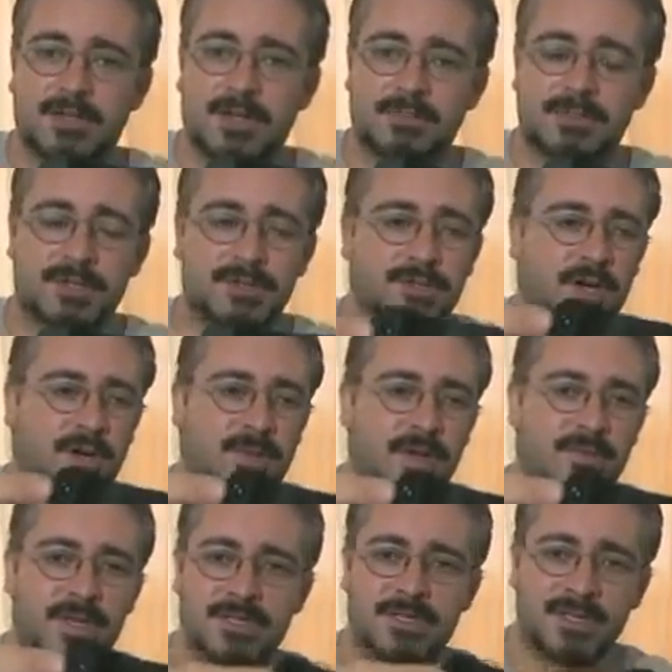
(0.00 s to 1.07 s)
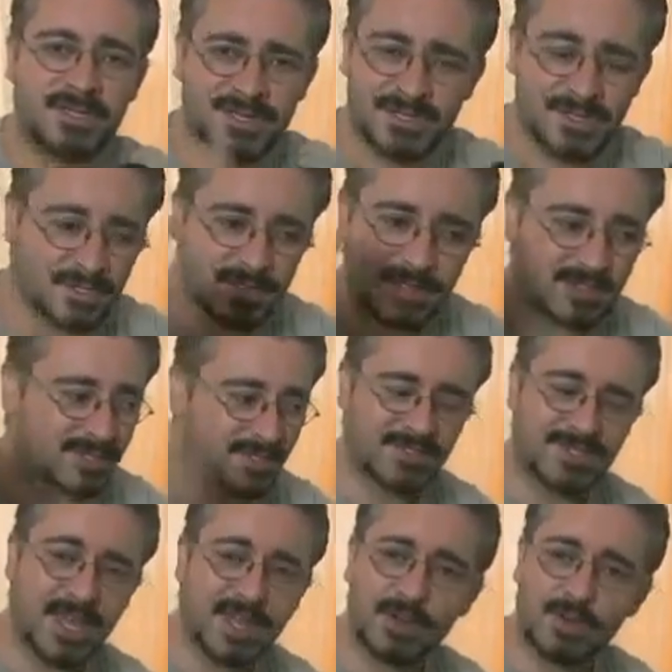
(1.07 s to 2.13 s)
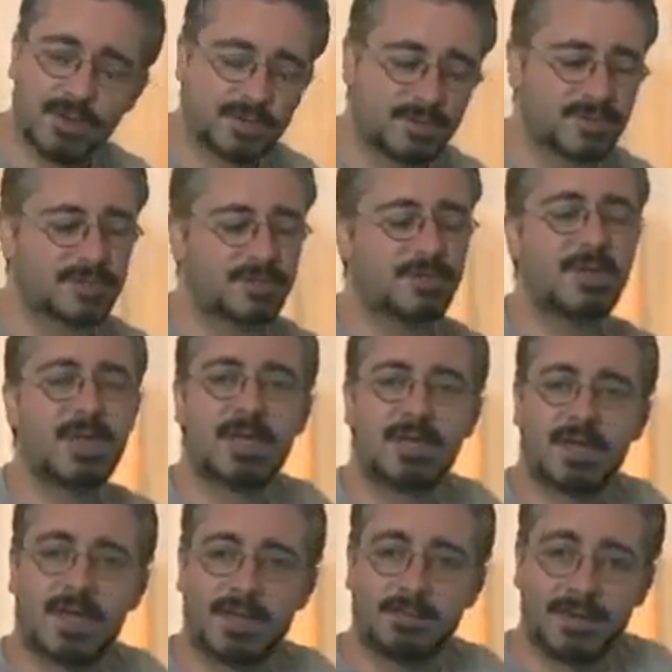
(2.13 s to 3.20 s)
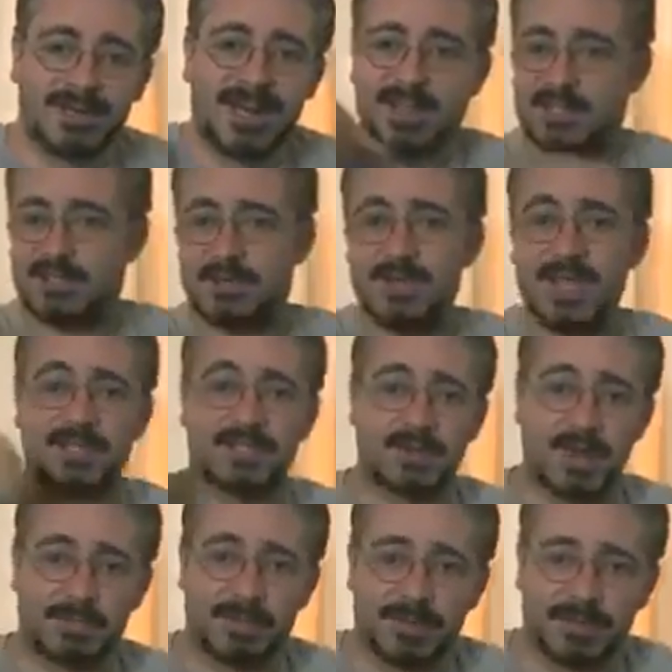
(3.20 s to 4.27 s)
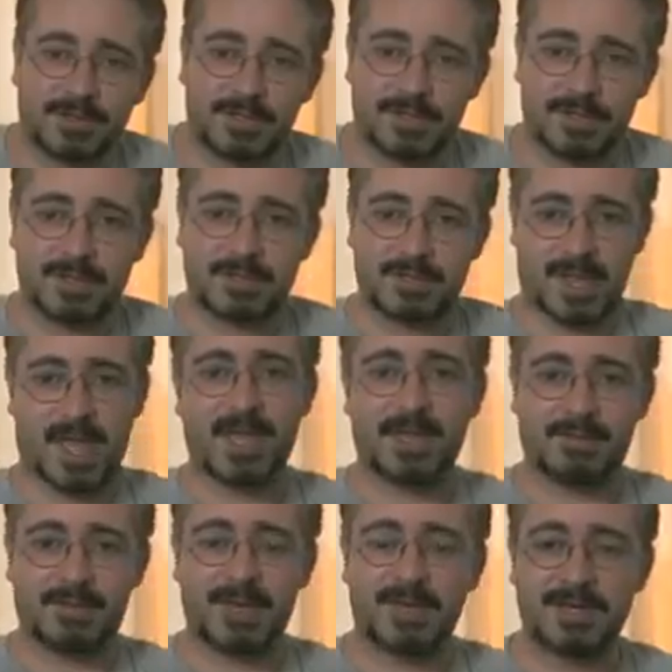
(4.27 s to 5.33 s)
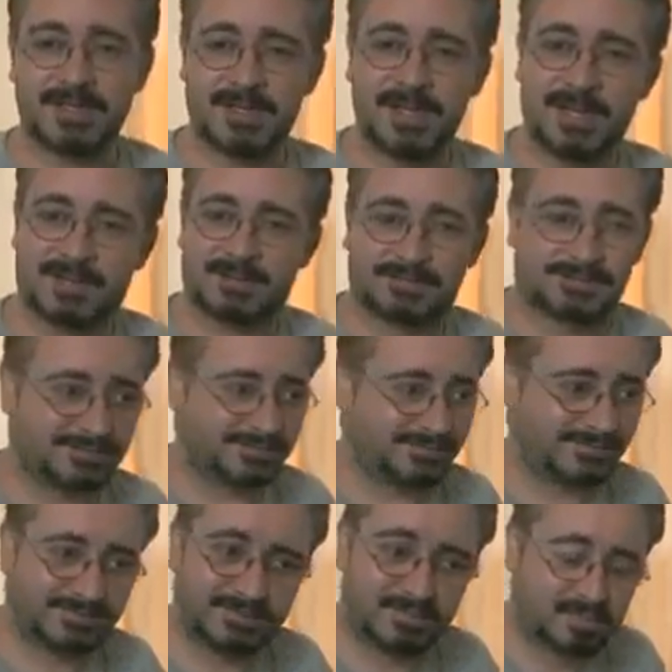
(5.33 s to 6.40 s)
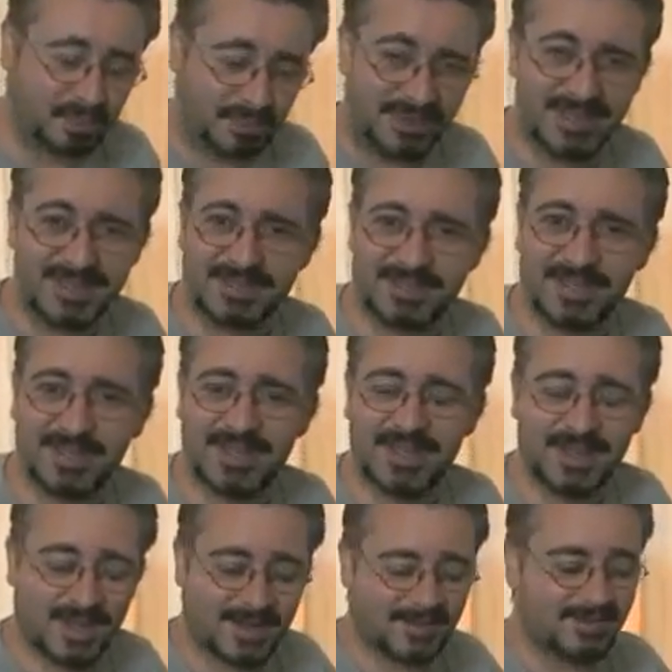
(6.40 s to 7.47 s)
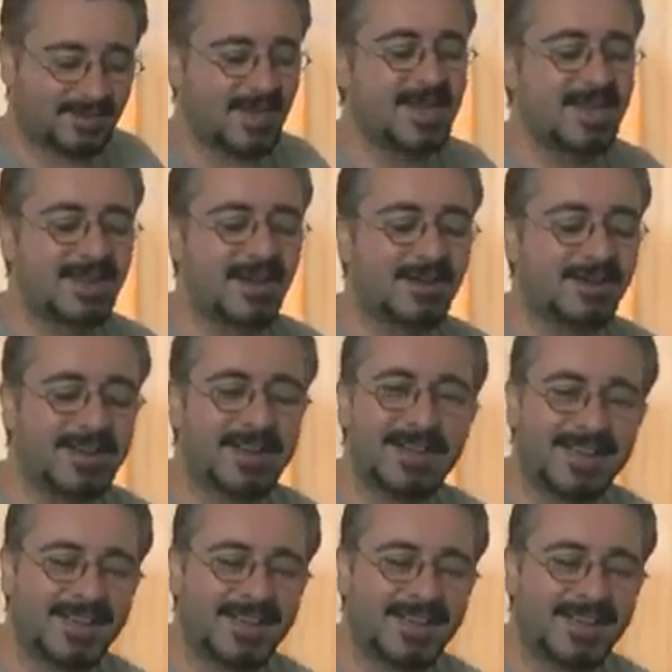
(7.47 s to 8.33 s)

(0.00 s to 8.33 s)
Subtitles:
top two tripod mounts there, because it's a standard 1/4" screw, and he put a neck strap on it so he could just hang it around his neck. Brilliant! And, you know,